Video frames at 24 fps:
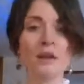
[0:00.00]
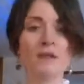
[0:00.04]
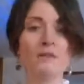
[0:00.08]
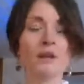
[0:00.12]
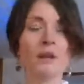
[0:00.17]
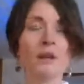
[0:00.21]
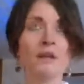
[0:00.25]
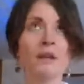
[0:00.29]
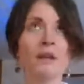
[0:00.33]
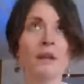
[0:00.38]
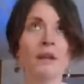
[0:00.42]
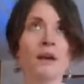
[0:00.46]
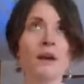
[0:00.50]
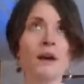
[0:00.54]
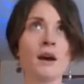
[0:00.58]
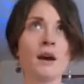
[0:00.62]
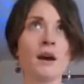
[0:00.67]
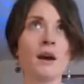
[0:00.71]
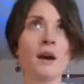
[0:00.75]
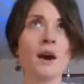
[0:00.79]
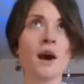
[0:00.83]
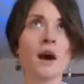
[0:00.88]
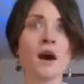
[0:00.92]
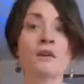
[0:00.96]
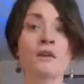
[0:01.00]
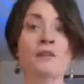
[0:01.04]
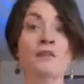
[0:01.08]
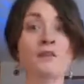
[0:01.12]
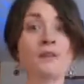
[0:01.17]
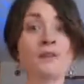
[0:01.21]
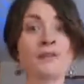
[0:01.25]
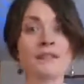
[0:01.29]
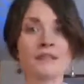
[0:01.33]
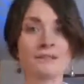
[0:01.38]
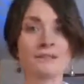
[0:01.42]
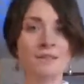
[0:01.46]
very
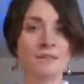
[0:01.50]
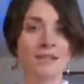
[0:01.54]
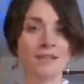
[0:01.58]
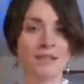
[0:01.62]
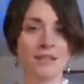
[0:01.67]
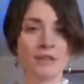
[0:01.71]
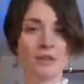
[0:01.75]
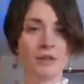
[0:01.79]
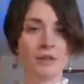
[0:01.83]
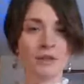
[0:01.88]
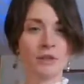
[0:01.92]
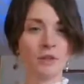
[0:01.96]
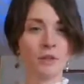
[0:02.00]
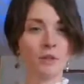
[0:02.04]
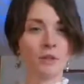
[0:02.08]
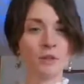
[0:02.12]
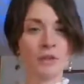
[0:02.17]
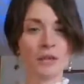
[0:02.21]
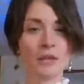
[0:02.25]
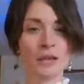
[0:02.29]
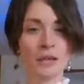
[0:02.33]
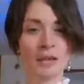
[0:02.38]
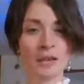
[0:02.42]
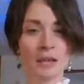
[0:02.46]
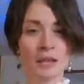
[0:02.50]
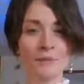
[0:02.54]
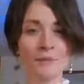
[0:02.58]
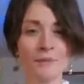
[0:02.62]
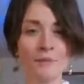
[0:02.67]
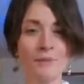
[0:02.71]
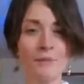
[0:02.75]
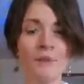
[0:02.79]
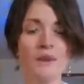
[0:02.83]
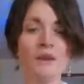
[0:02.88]
of this material plane.